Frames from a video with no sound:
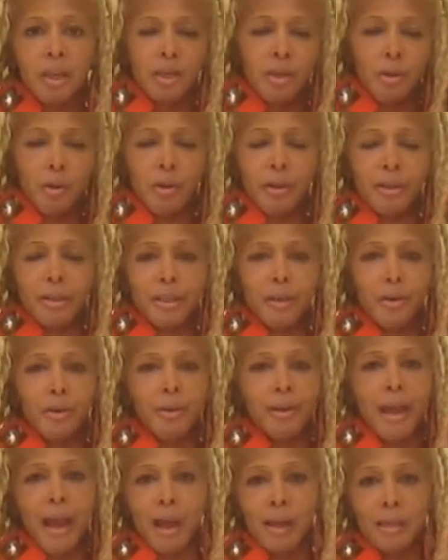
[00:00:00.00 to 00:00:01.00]
your
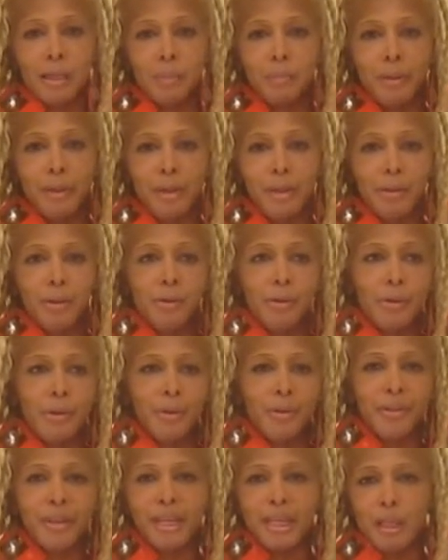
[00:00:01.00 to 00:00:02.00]
your gas bill,
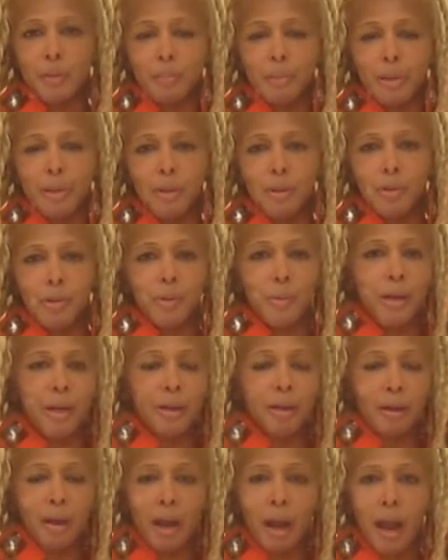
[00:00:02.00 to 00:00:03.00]
your this bill, you want to
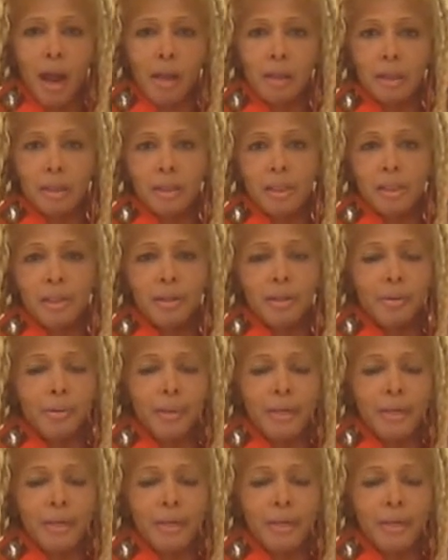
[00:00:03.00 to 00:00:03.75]
go to college, you know,